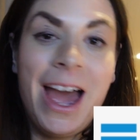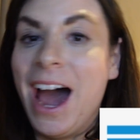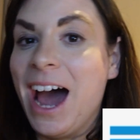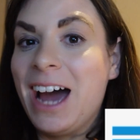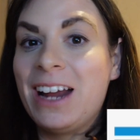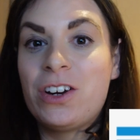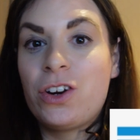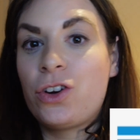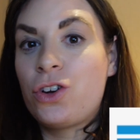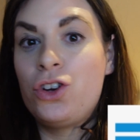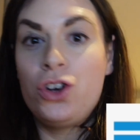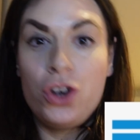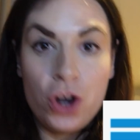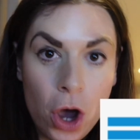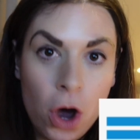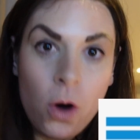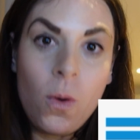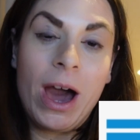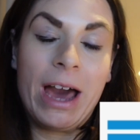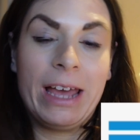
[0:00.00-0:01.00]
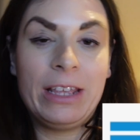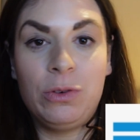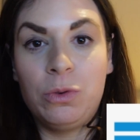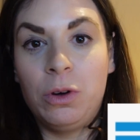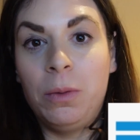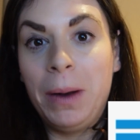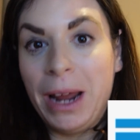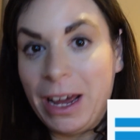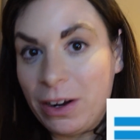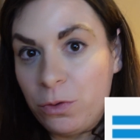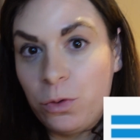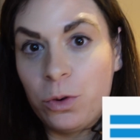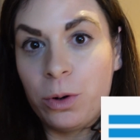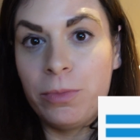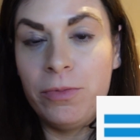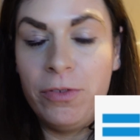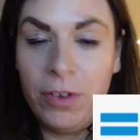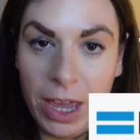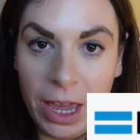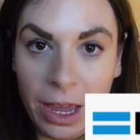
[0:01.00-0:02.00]
and no annual
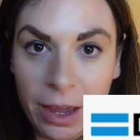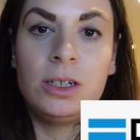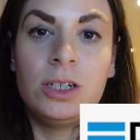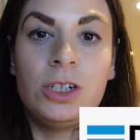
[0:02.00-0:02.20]
platform fee.